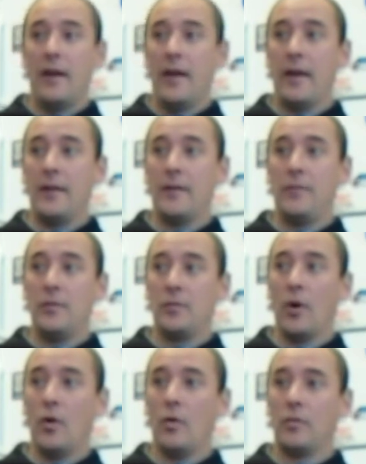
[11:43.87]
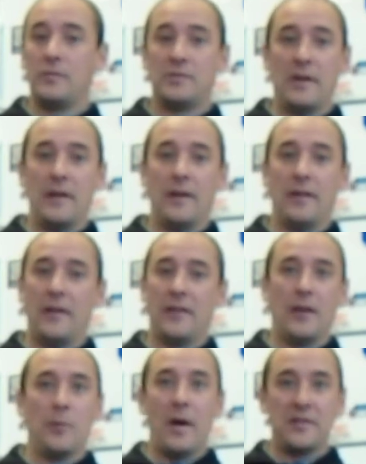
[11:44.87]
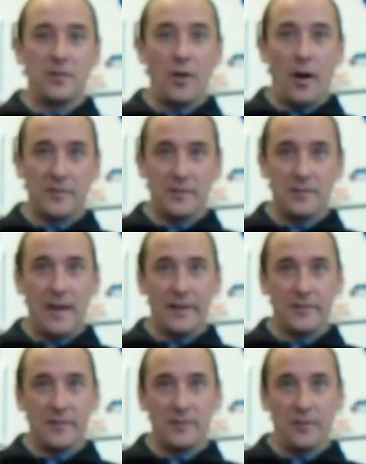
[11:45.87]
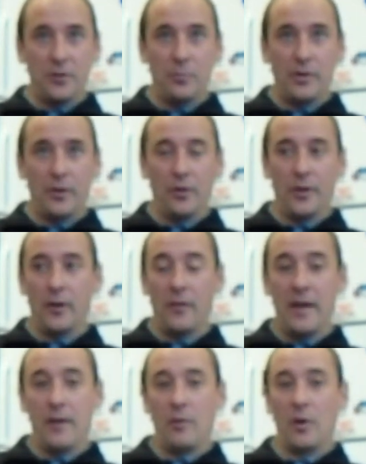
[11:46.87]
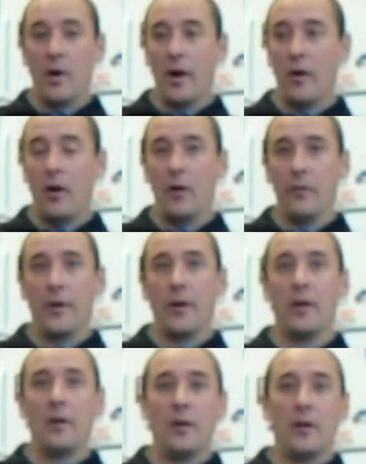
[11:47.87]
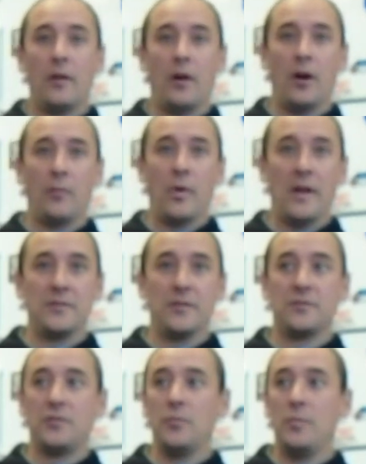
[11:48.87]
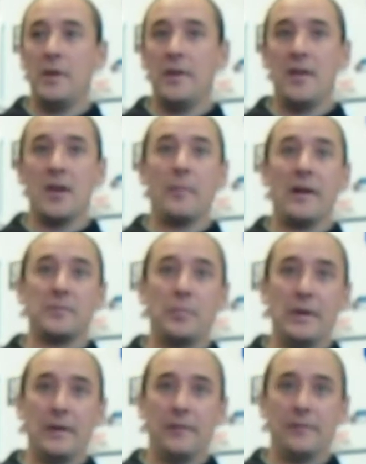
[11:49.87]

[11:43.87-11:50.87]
And if you go, say, I think you had mentioned Austin, Texas a little bit earlier, they require all their rangers to be EMSB,